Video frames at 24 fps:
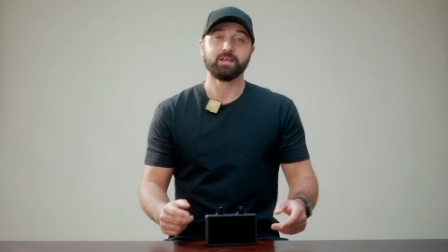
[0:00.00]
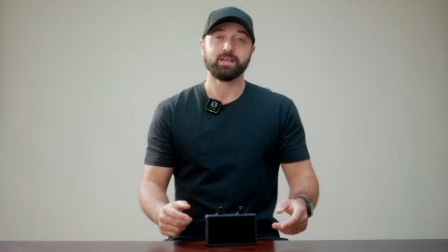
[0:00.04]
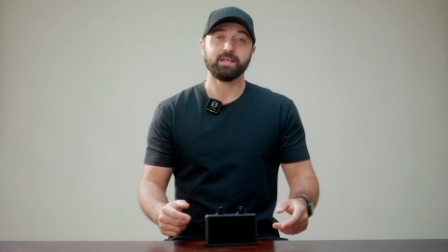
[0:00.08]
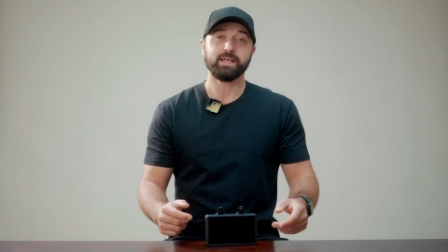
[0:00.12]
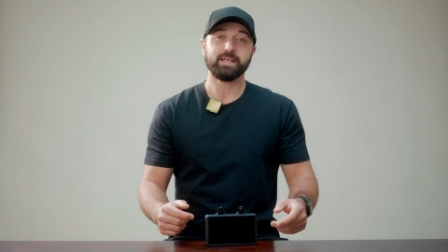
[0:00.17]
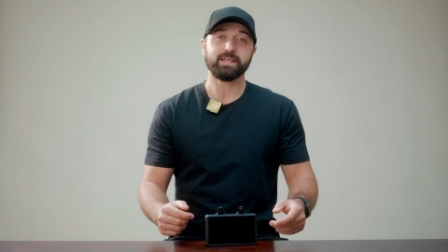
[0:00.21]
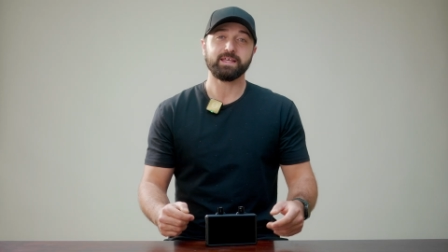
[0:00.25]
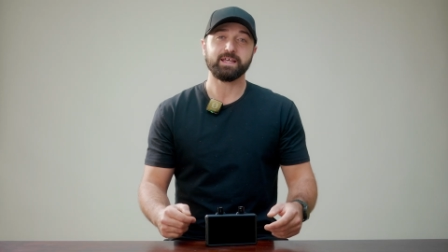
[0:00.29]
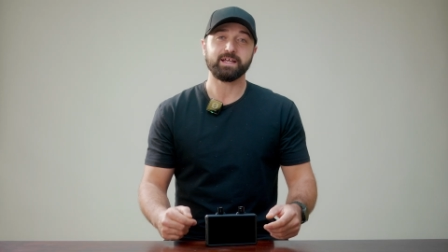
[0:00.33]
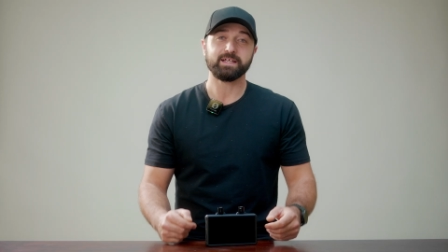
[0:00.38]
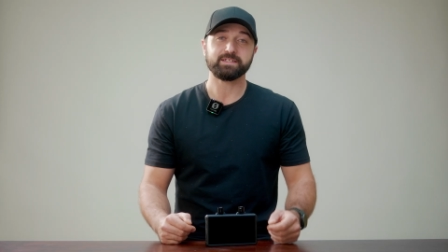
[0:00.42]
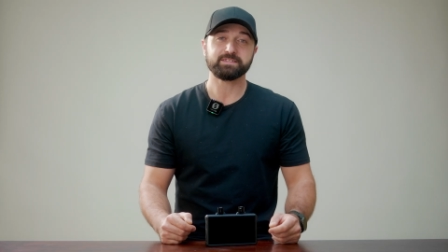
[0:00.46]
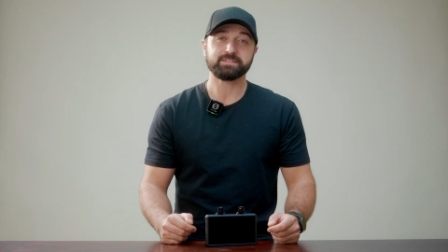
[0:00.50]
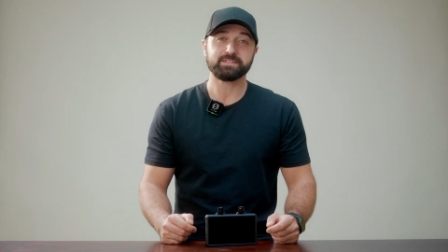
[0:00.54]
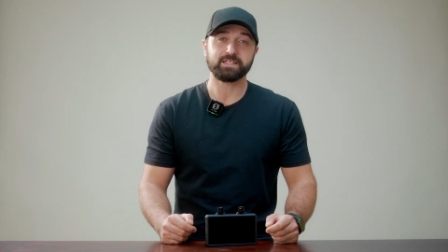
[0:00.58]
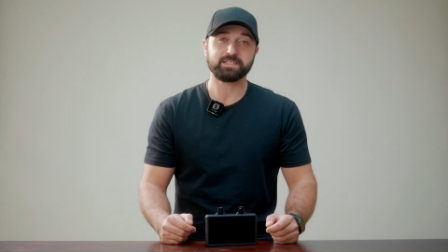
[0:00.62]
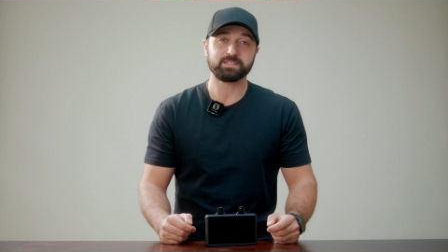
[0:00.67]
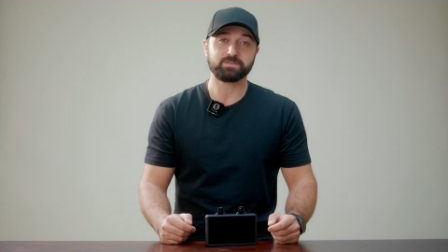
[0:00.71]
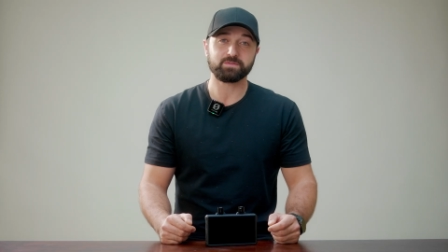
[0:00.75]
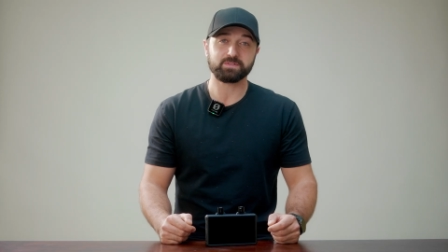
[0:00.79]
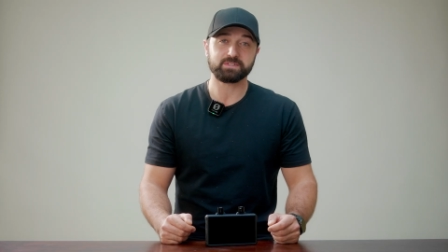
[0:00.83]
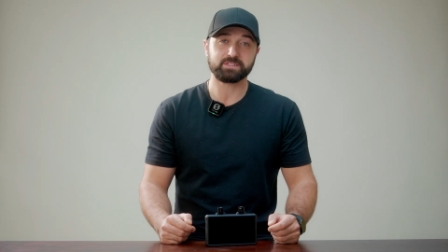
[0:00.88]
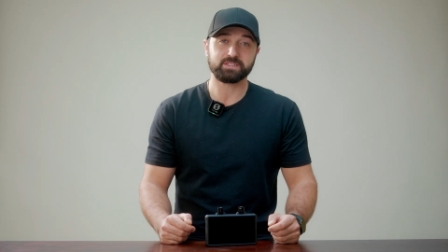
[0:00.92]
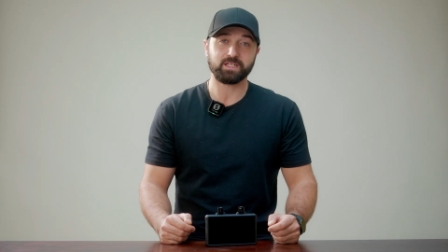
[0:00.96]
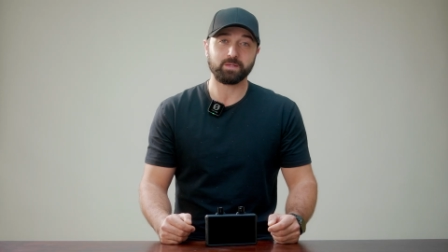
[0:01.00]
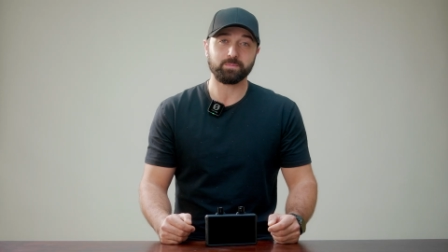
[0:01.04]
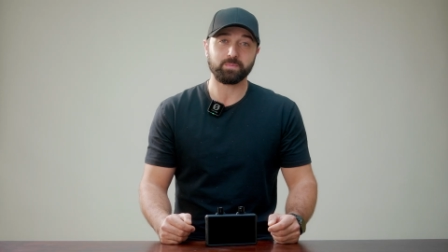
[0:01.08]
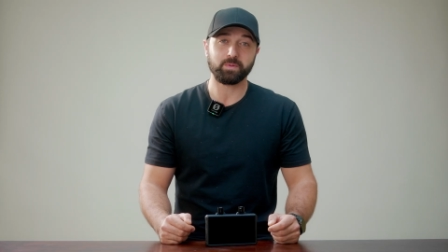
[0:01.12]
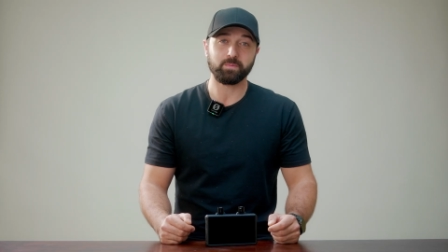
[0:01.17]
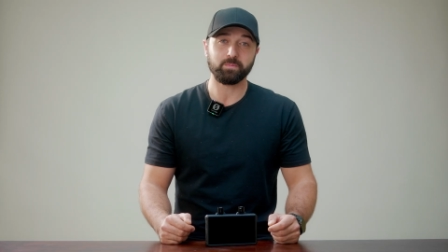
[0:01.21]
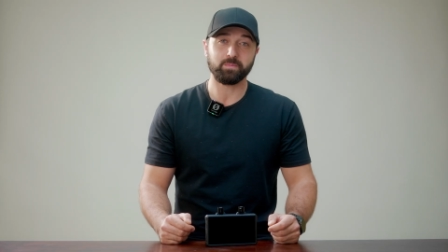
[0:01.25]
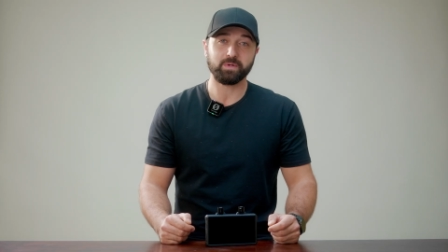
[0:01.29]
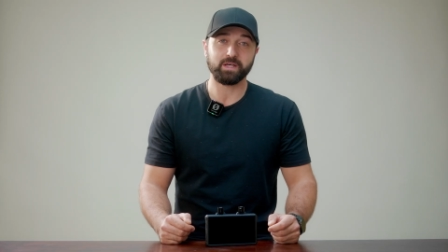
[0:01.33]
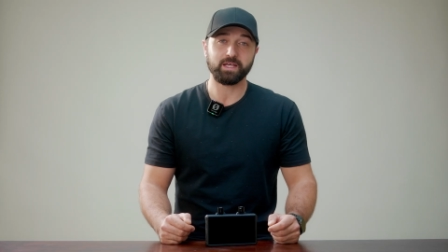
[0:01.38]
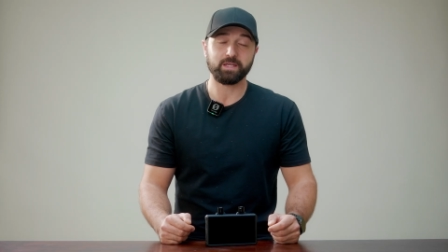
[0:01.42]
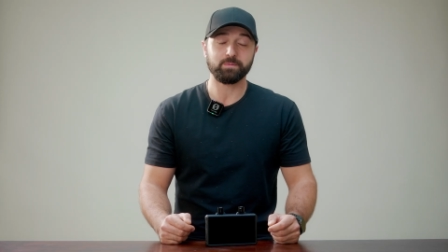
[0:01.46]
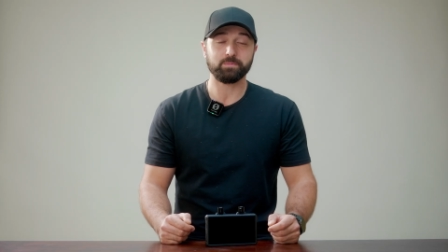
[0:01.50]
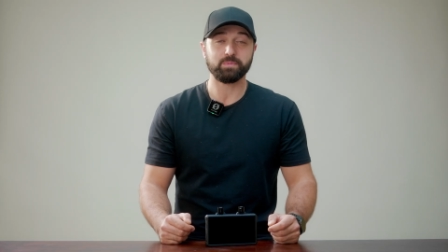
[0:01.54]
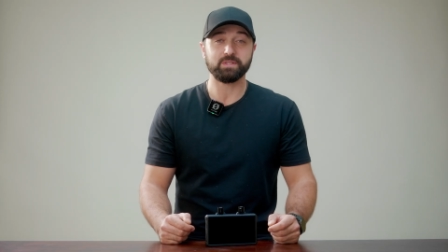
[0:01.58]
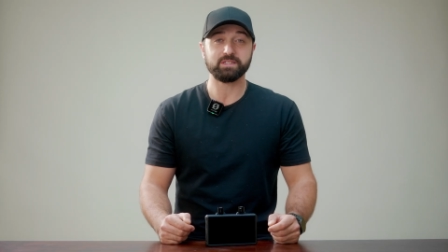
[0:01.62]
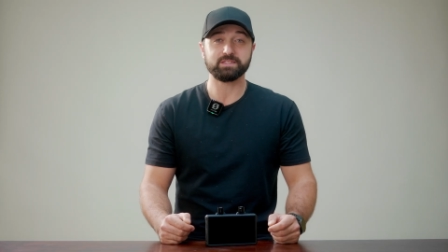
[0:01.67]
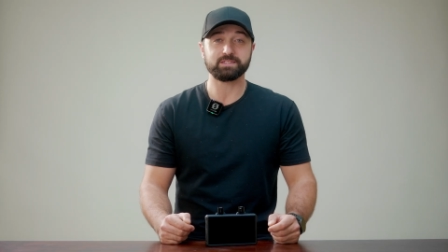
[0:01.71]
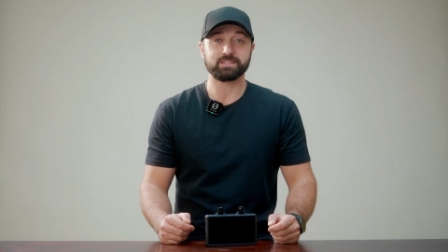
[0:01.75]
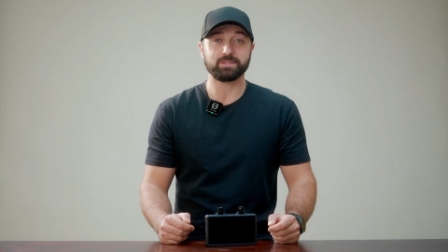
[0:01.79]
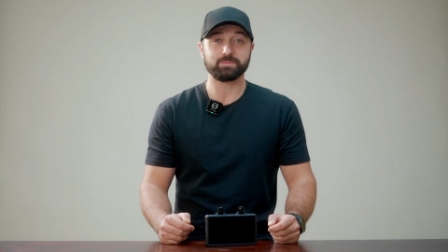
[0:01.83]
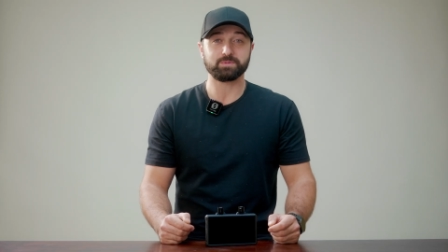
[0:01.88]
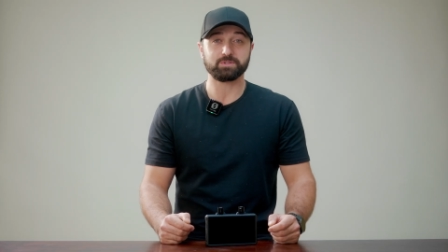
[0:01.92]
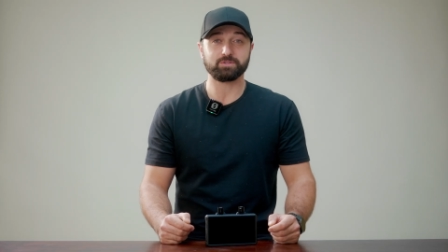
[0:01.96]
Hey guys, thanks for stopping by.
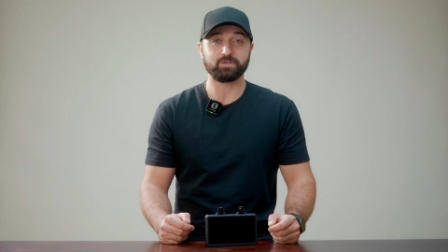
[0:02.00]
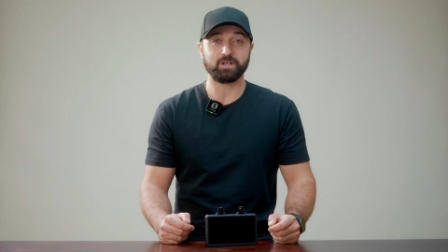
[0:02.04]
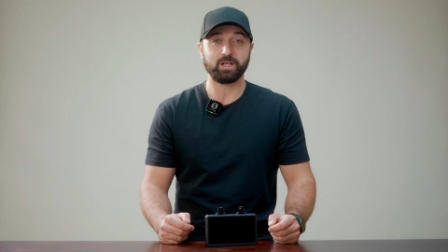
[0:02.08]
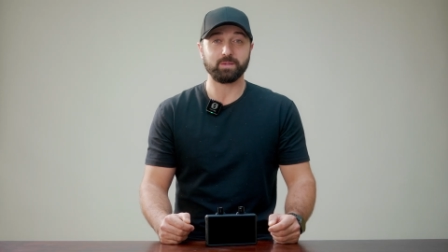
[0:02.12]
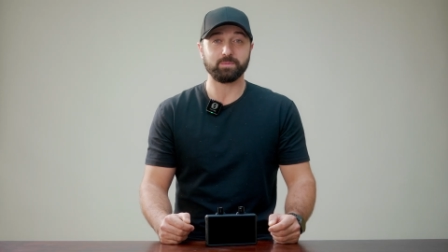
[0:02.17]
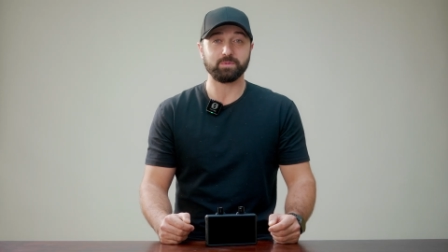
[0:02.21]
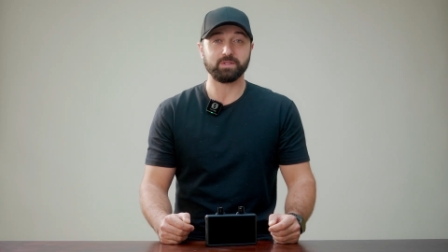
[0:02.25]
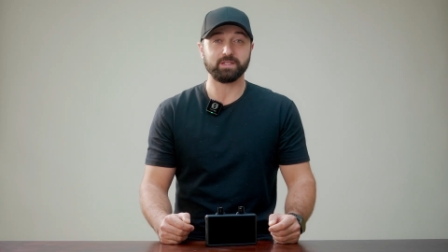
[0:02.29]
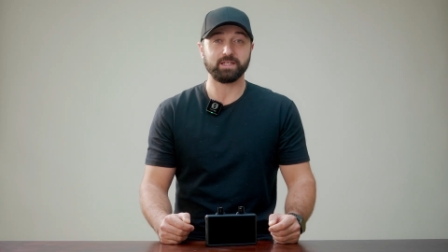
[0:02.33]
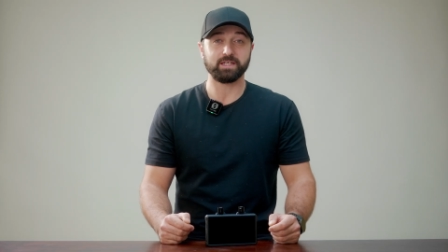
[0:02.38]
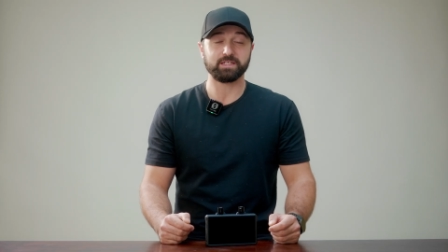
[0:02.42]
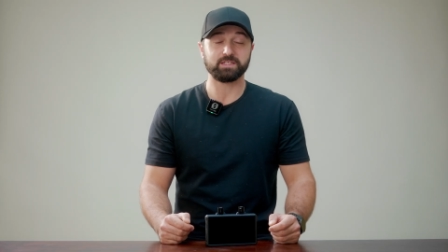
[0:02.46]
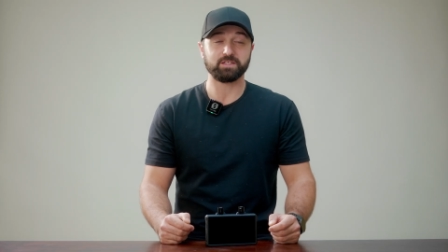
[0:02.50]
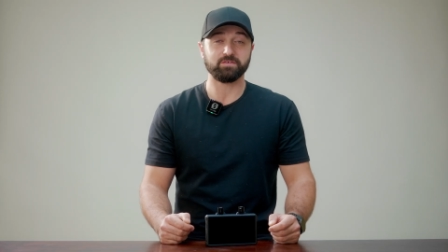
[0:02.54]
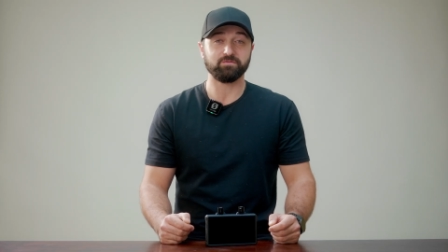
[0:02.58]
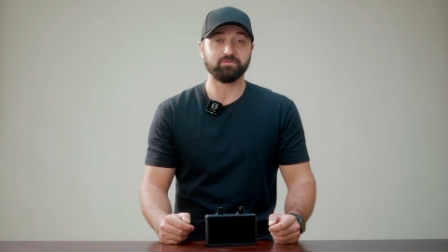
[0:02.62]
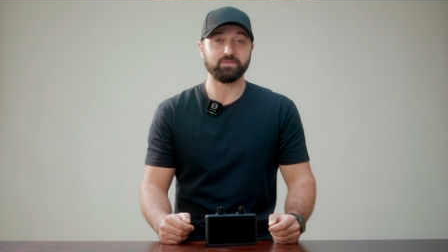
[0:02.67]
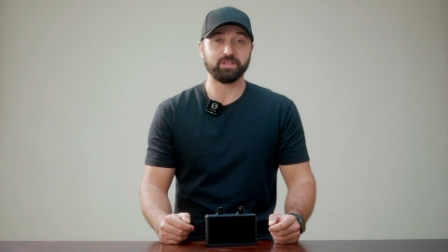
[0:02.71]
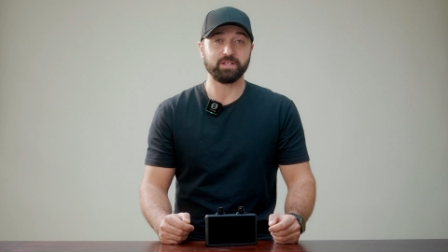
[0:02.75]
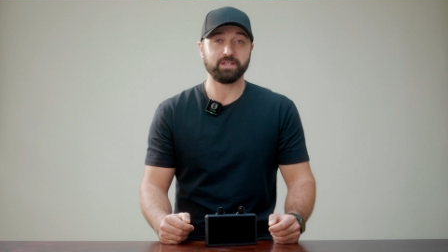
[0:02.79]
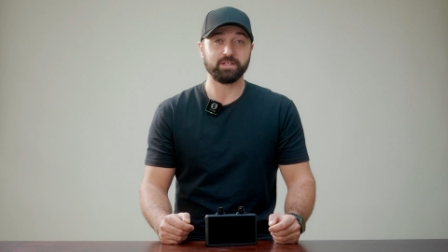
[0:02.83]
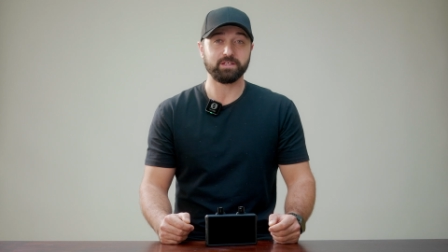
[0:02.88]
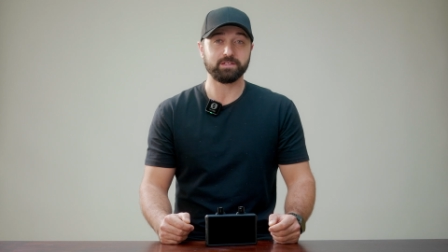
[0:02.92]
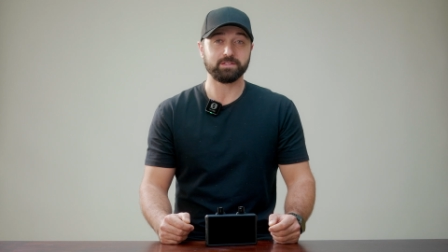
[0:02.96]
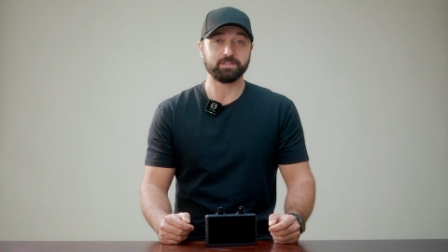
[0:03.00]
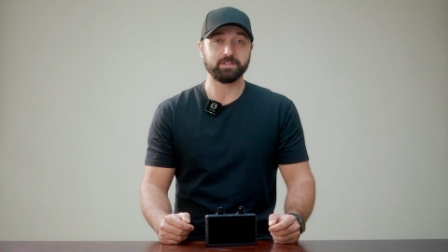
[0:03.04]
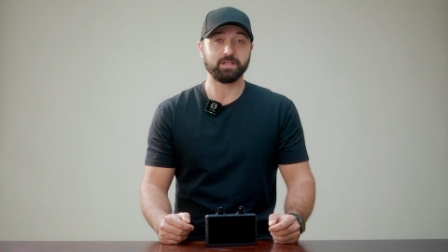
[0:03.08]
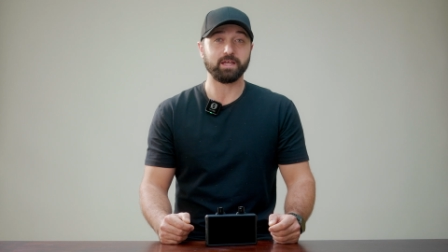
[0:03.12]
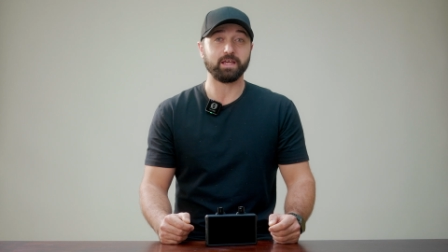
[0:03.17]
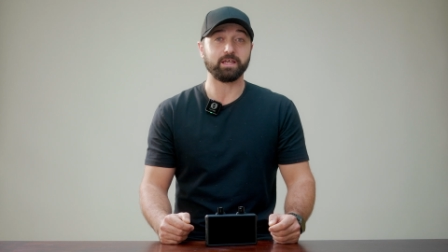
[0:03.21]
Please subscribe and like the video